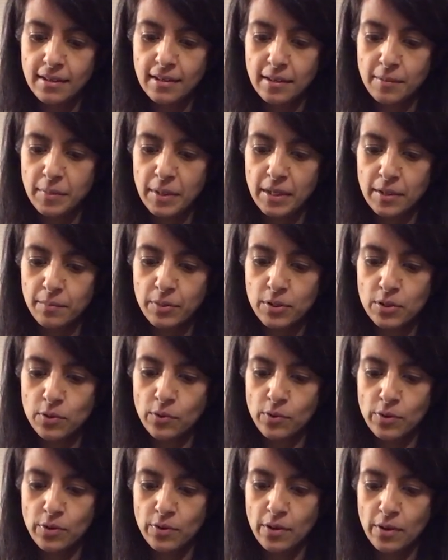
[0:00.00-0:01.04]
I mean, I'm
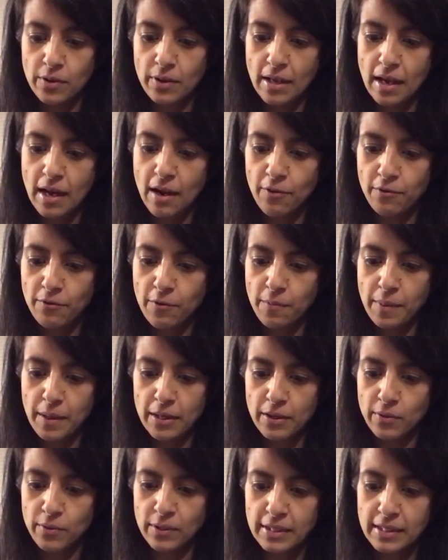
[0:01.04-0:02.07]
sure you know the alphabet,
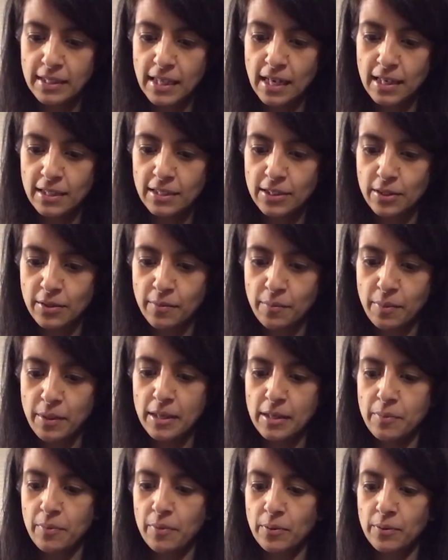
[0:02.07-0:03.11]
you're intelligent
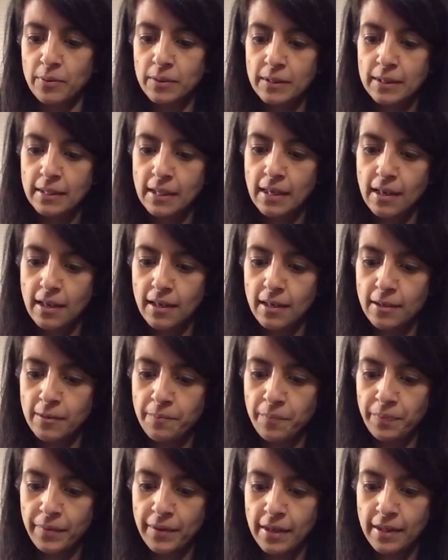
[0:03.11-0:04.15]
people.
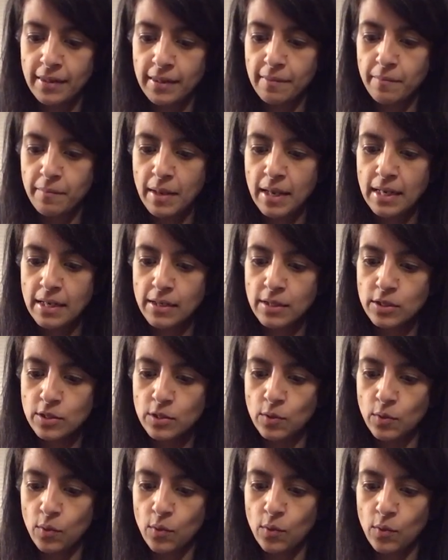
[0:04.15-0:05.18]
And make
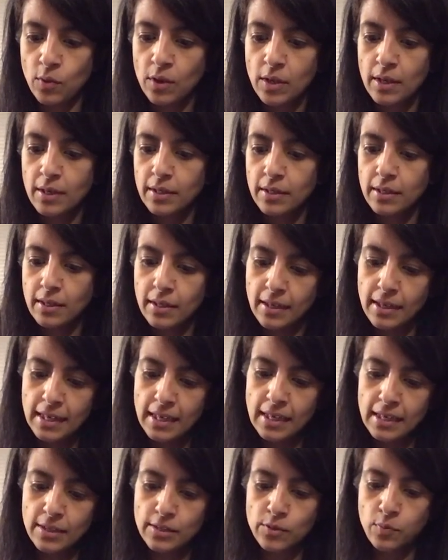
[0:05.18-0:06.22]
sure that
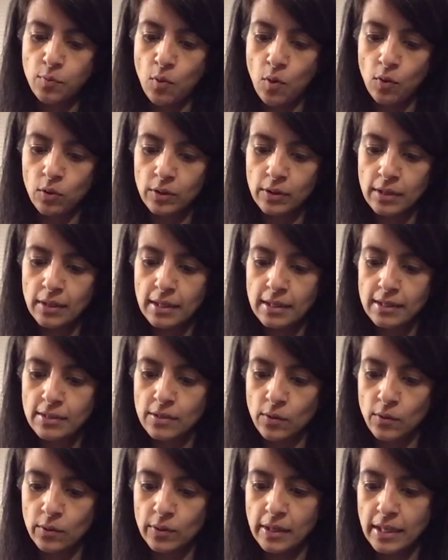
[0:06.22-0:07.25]
each one is
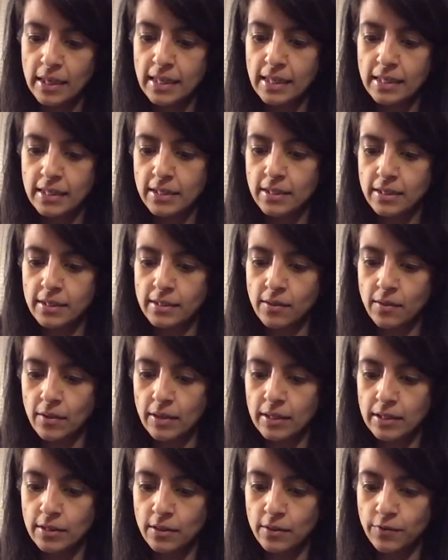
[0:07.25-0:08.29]
on each
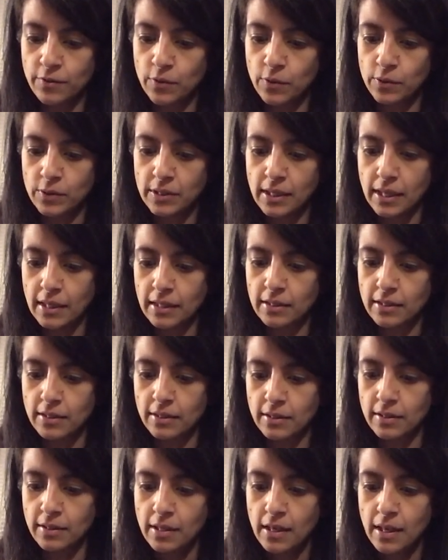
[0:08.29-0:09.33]
side of your
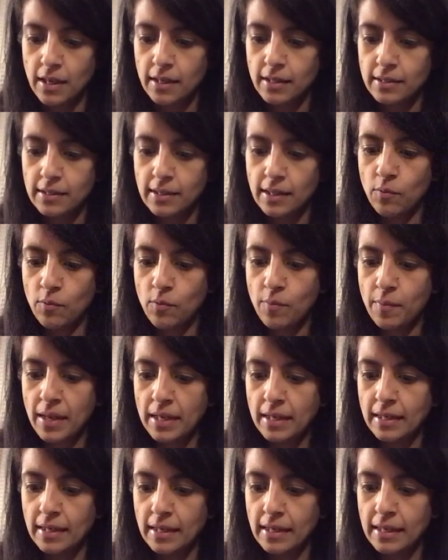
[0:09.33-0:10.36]
section, because will
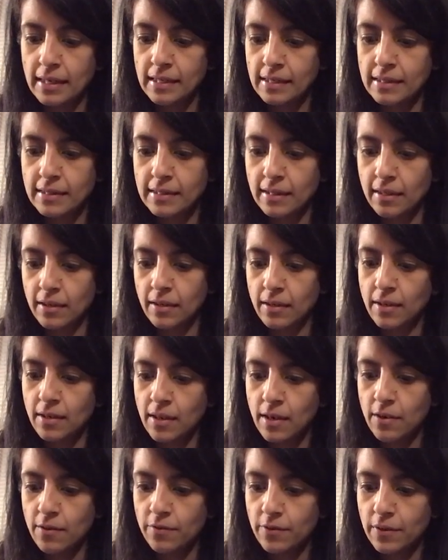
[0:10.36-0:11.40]
make it easier
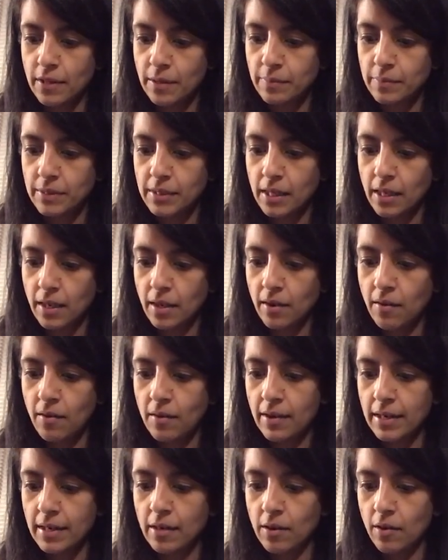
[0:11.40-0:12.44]
for them to
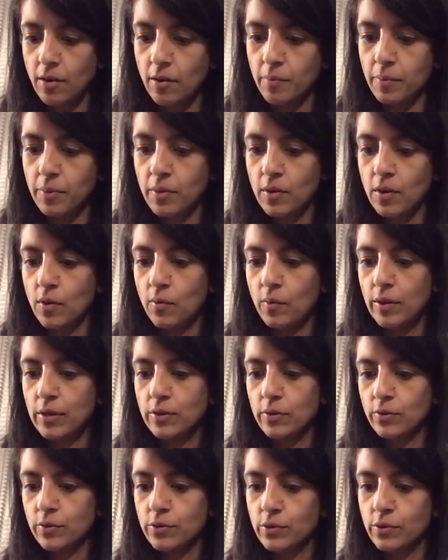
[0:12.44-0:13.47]
line up when
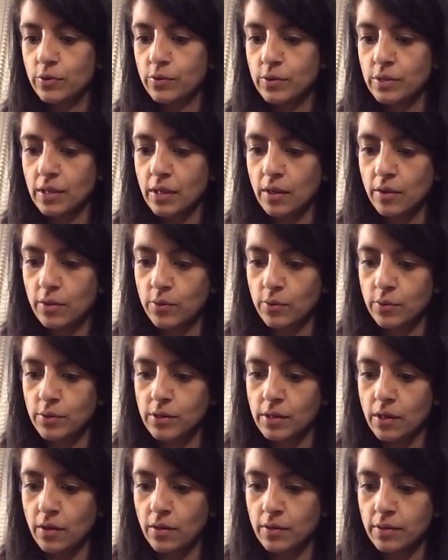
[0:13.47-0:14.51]
your two
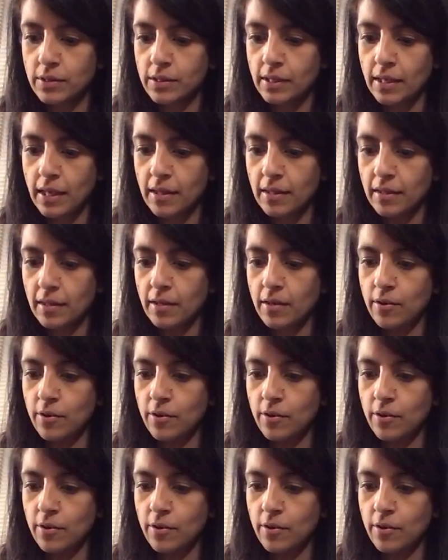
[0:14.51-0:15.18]
circles are together.